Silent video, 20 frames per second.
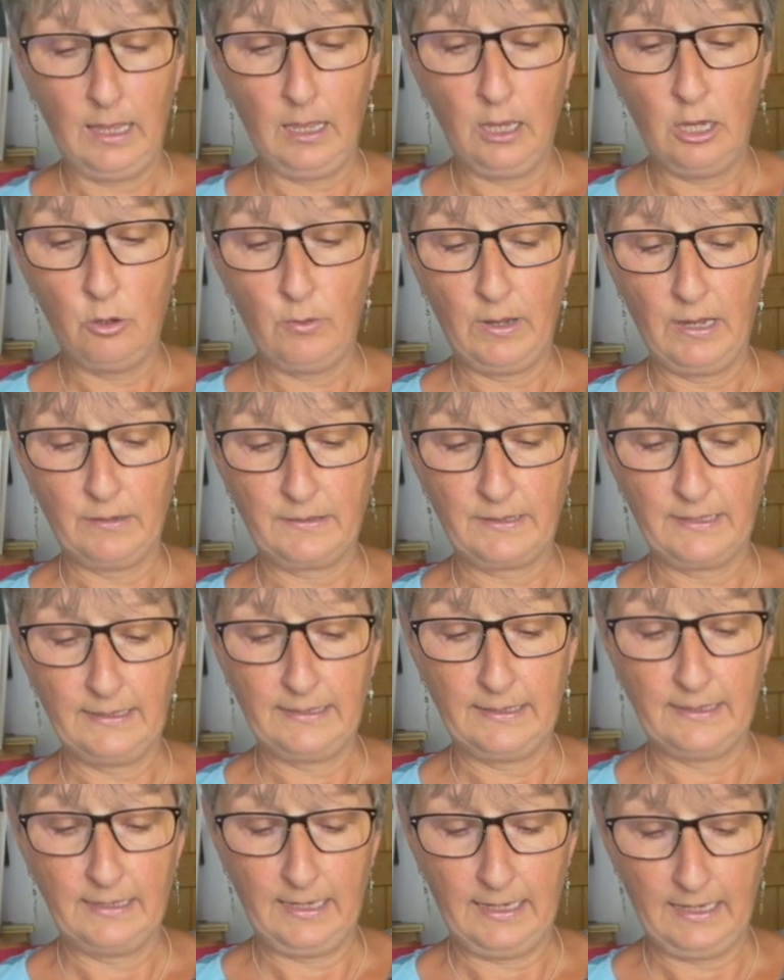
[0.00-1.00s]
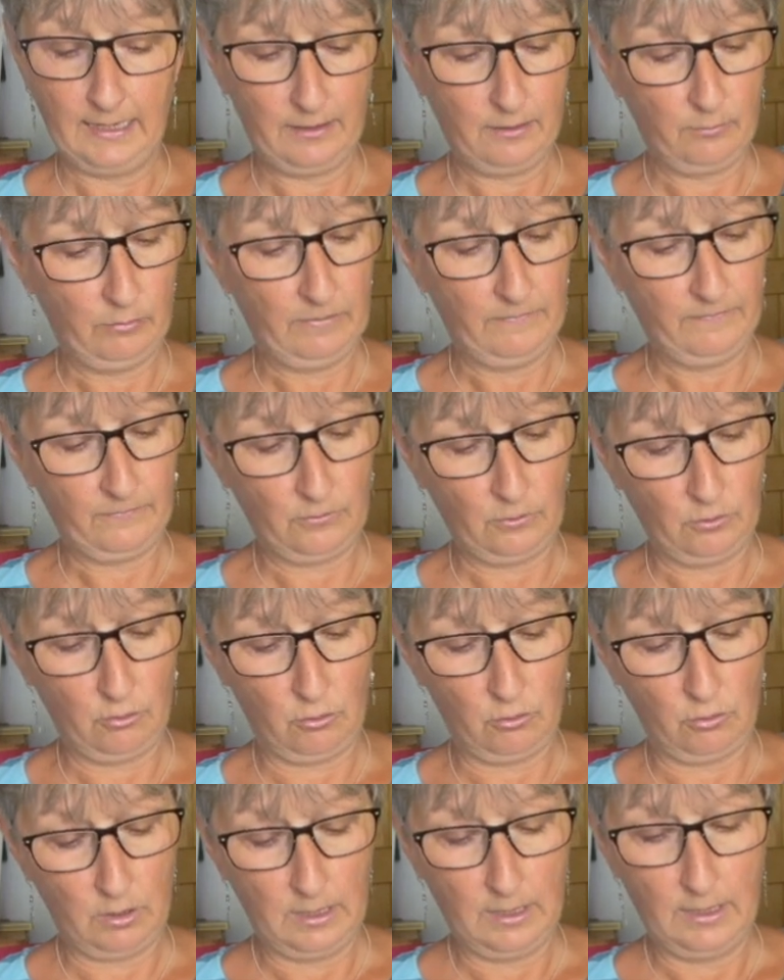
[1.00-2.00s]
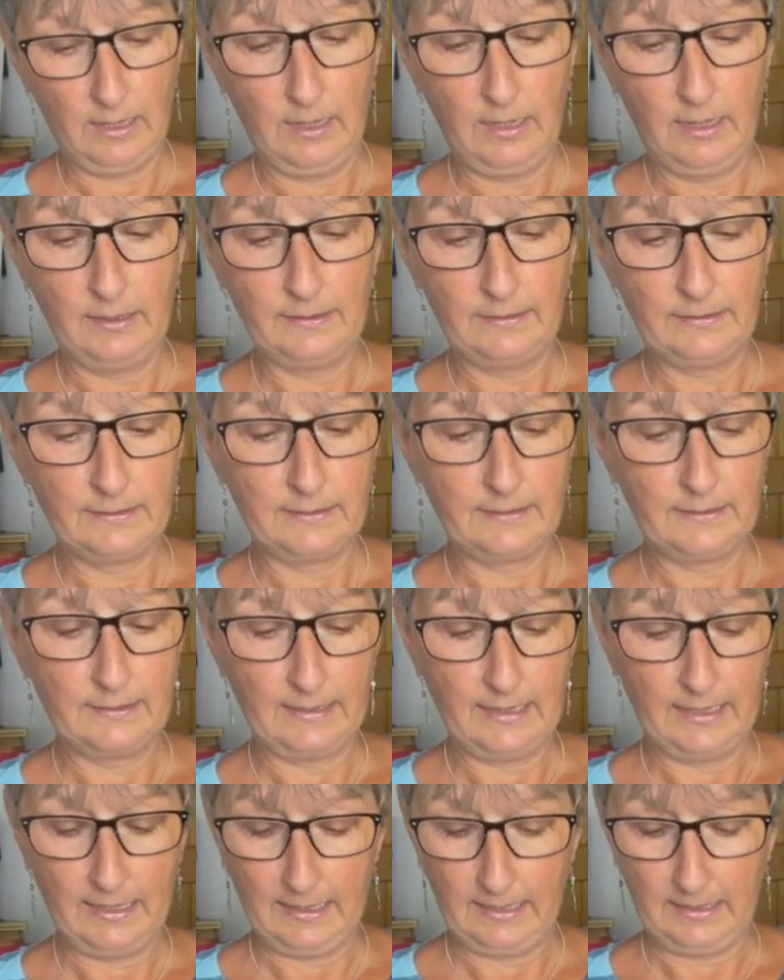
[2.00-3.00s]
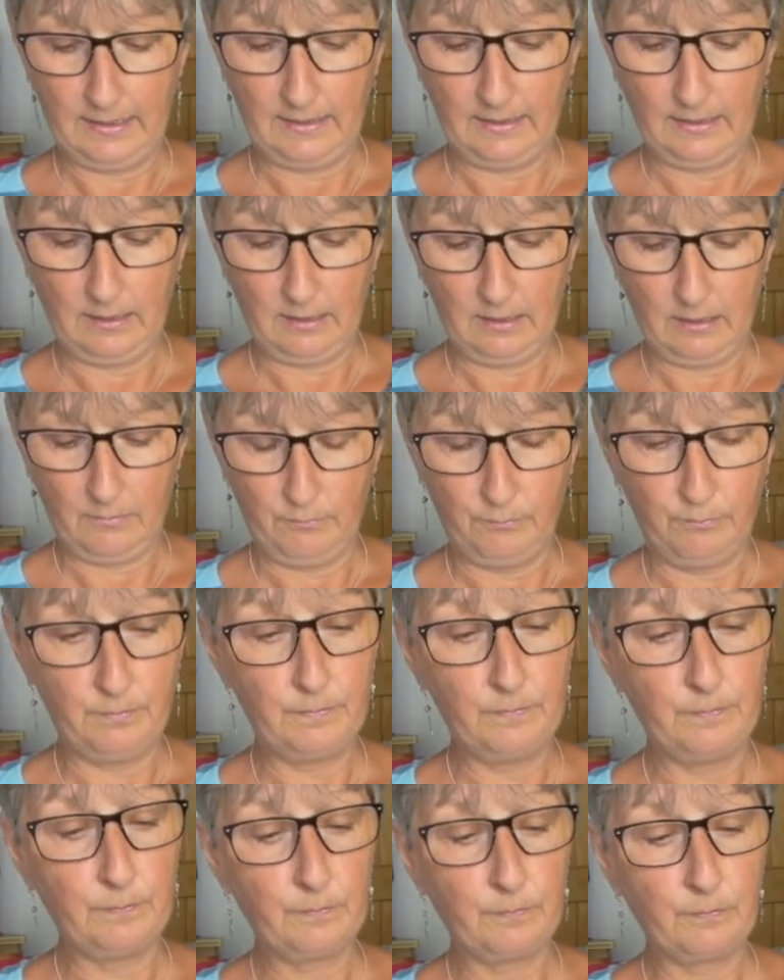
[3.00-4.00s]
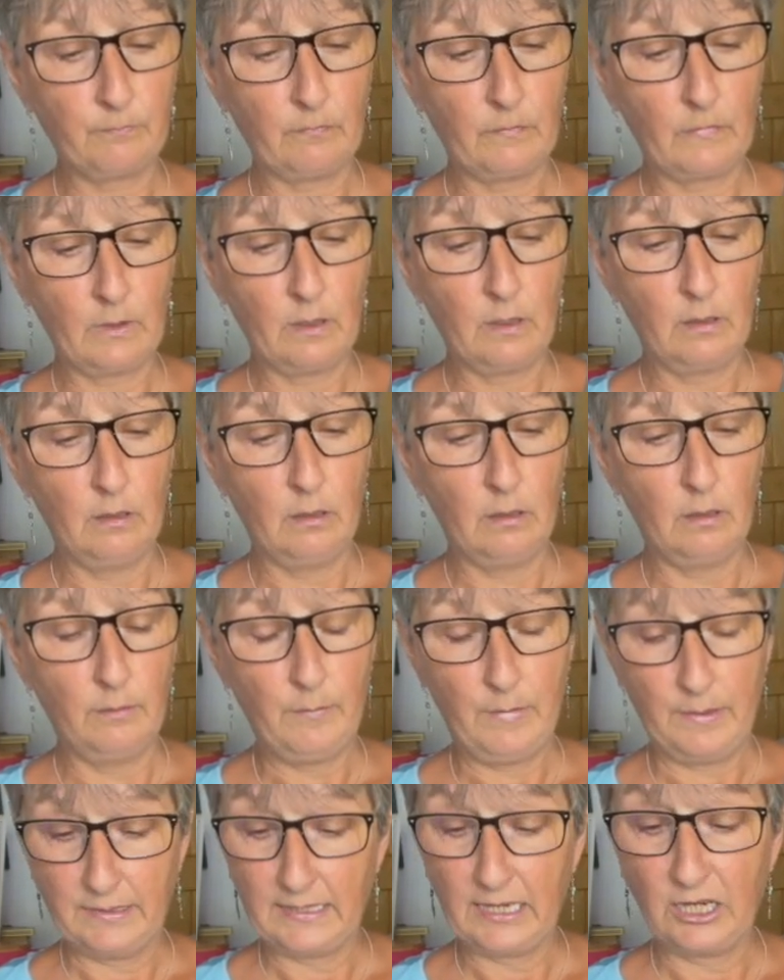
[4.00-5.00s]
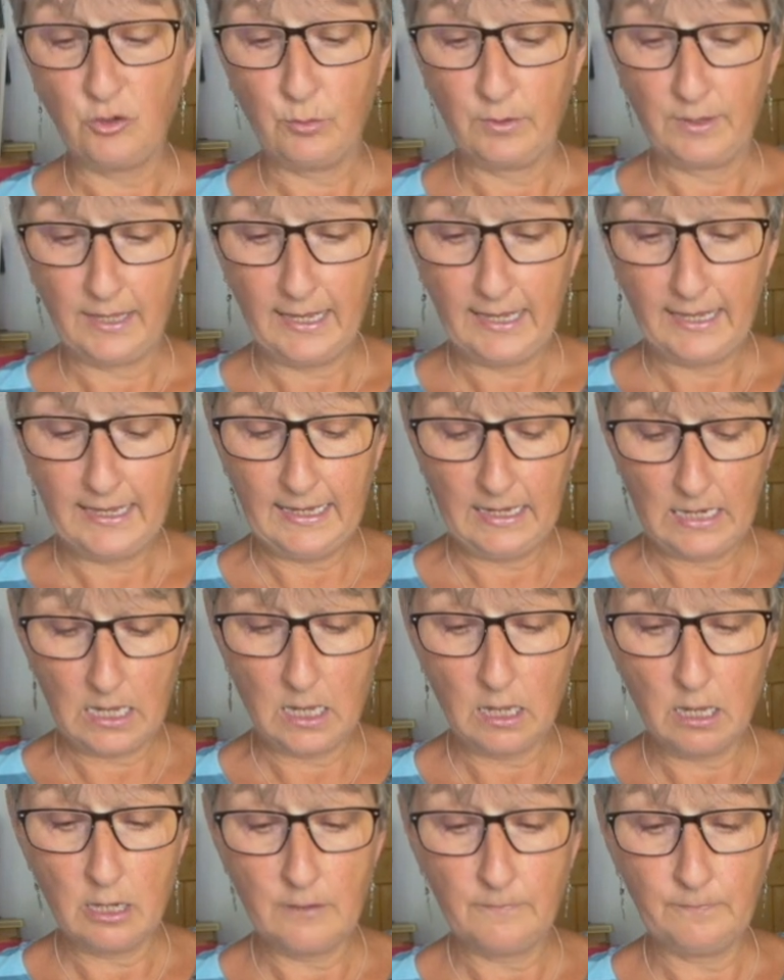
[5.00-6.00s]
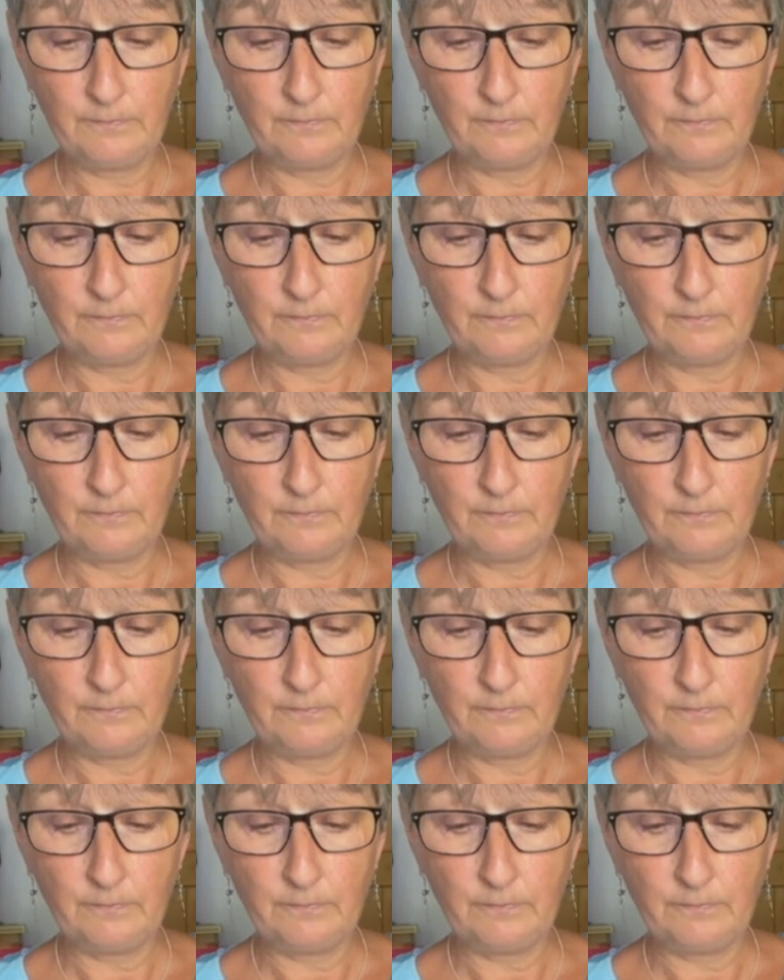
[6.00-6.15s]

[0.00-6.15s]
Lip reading: Who else is in here that we've got? Then a meditation with the healer.